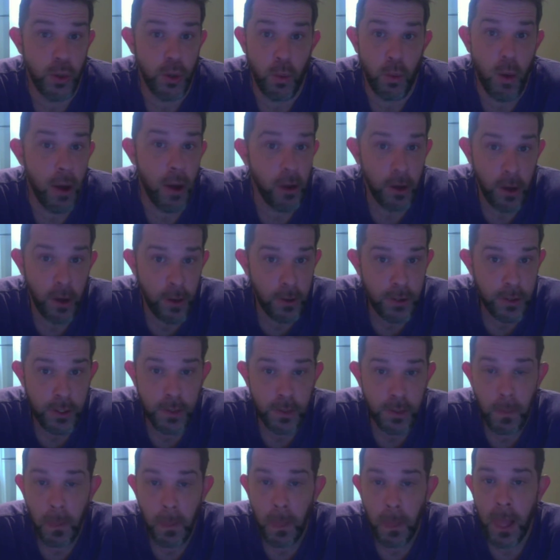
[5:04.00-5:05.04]
water
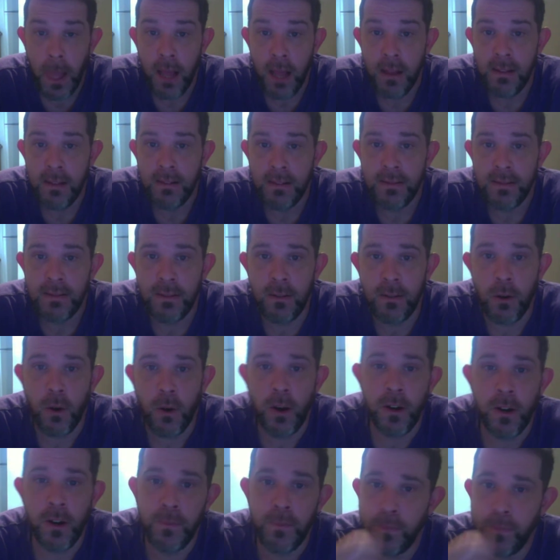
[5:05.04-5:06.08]
hose
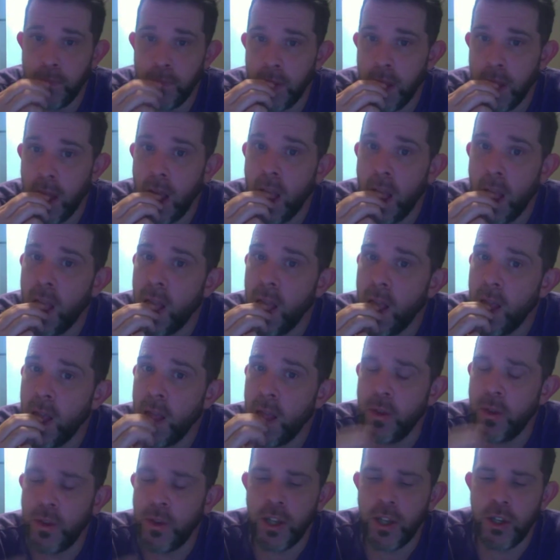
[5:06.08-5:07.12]
or
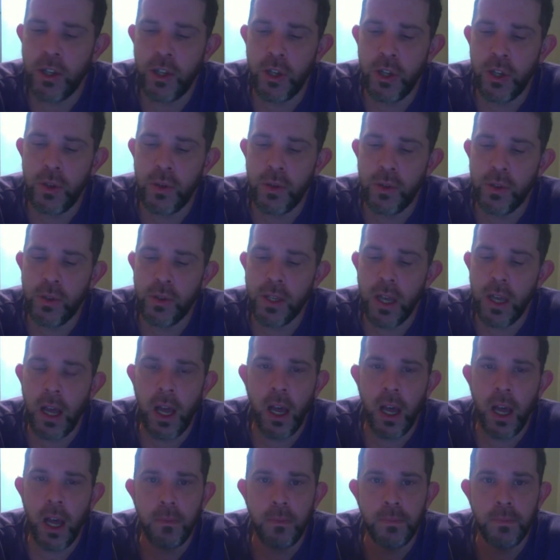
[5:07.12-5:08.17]
you could use
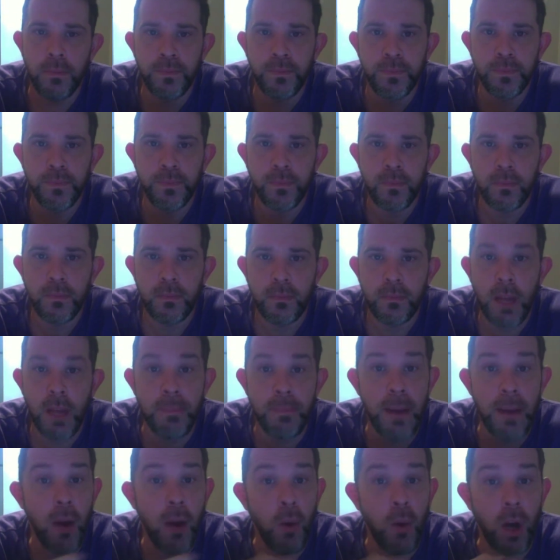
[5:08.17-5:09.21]
a
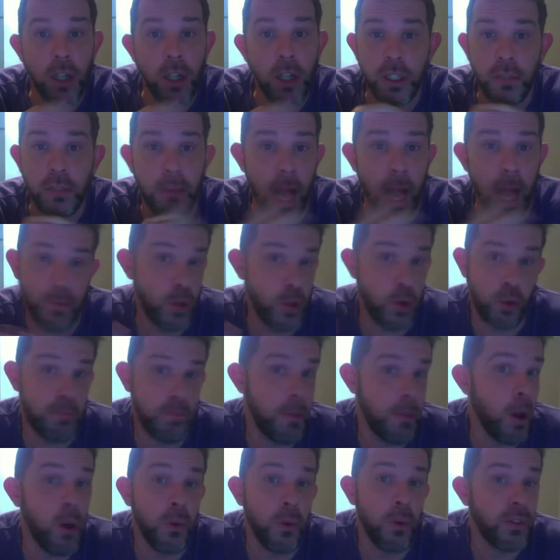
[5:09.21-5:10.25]
power washer. I've used
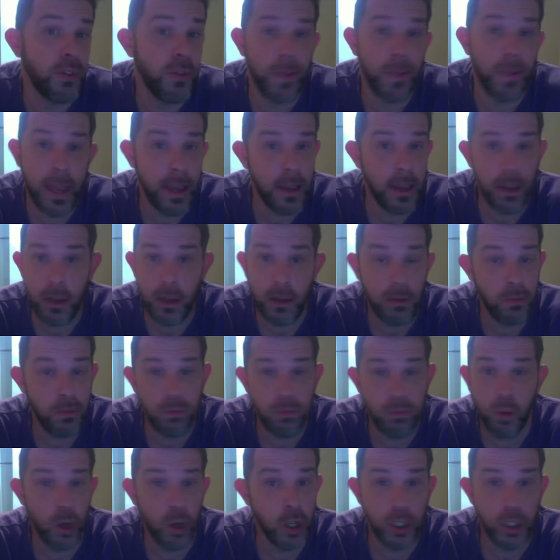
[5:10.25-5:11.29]
both. They
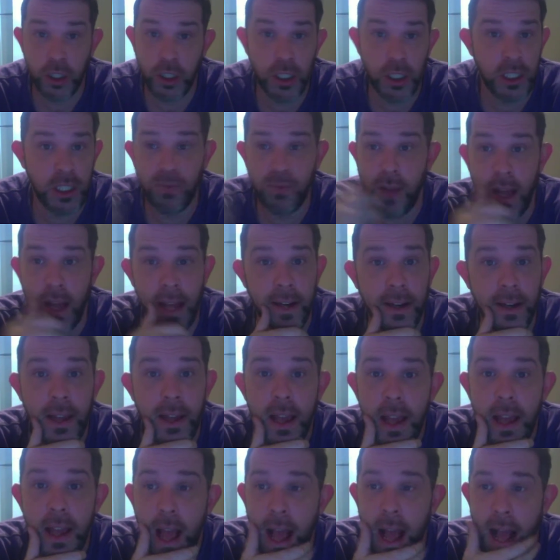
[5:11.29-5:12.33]
work just fine.
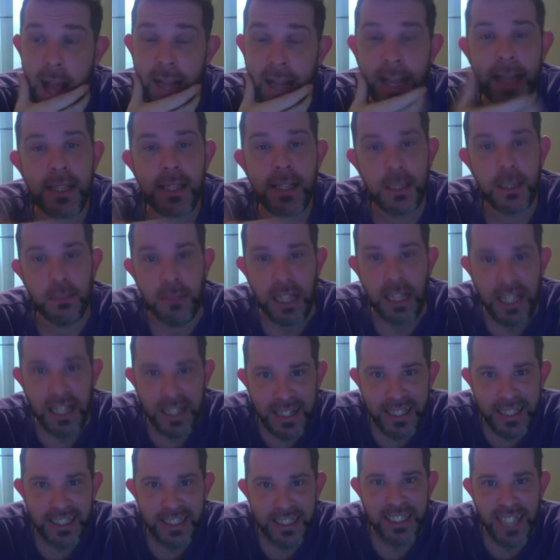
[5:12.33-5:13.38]
I guess I'm letting
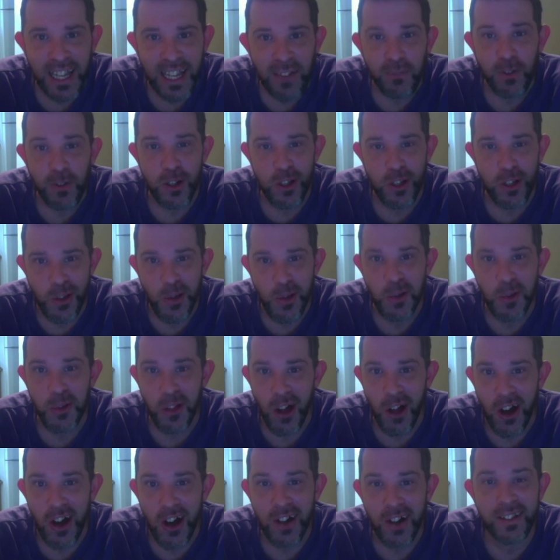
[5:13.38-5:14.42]
it sit for so
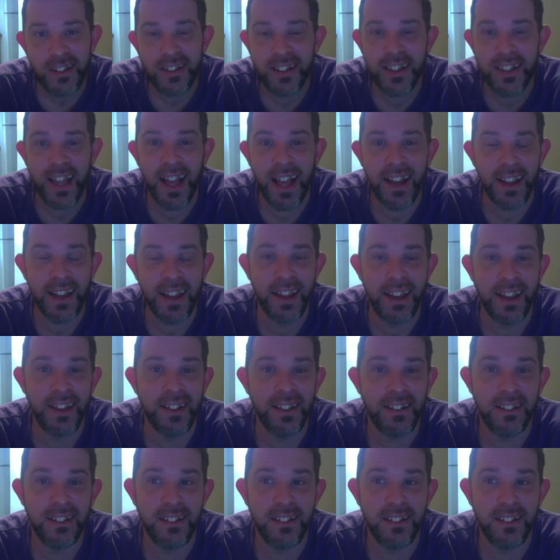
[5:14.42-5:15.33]
long that it